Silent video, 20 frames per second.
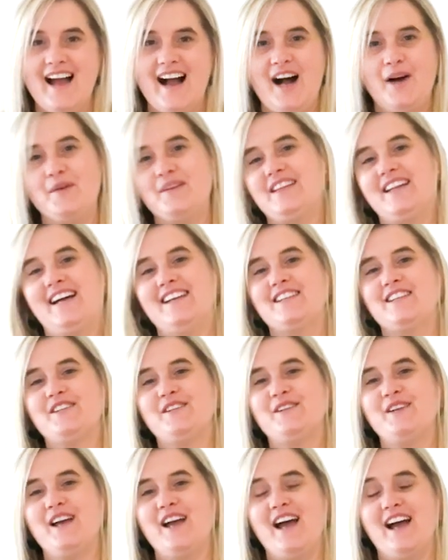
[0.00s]
I would like
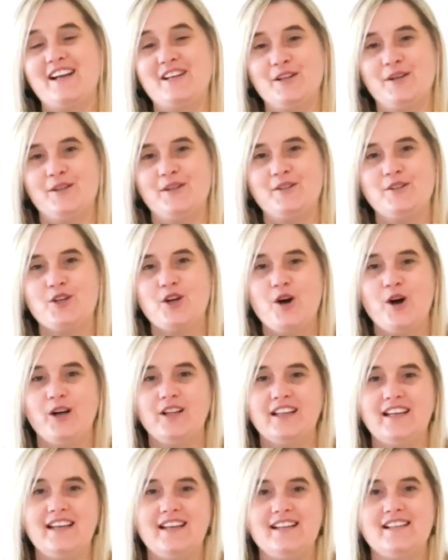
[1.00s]
to acknowledge
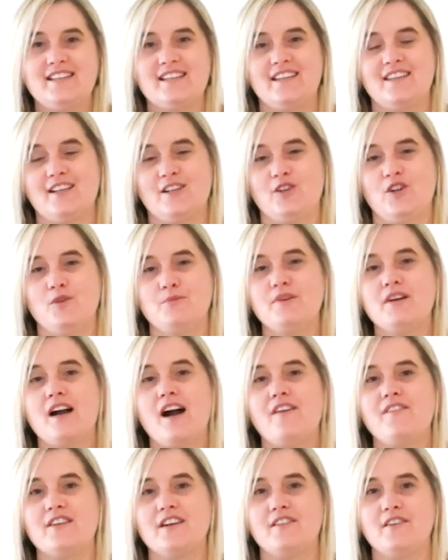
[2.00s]
colleagues at the Global
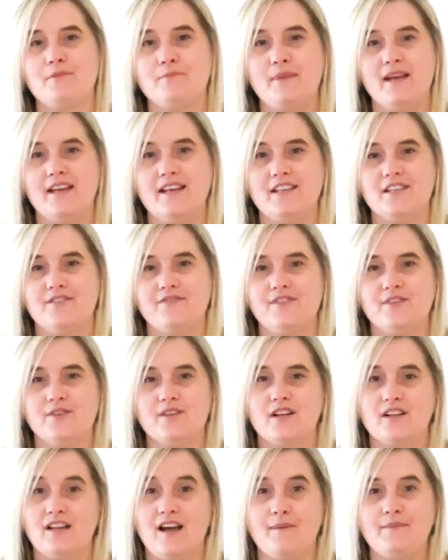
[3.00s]
Covenant of Mayors for
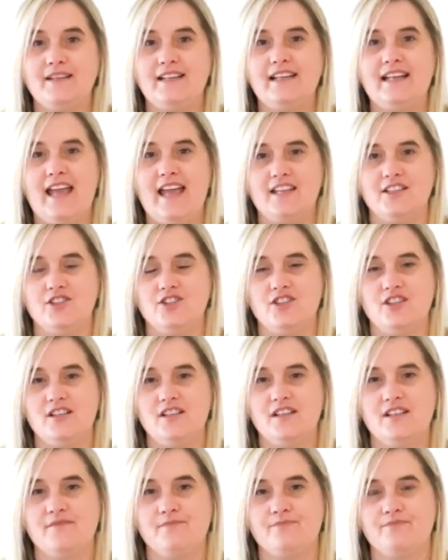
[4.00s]
Climate and
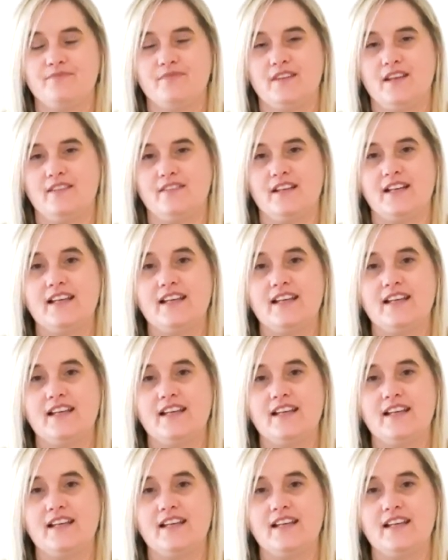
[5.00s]
Energy and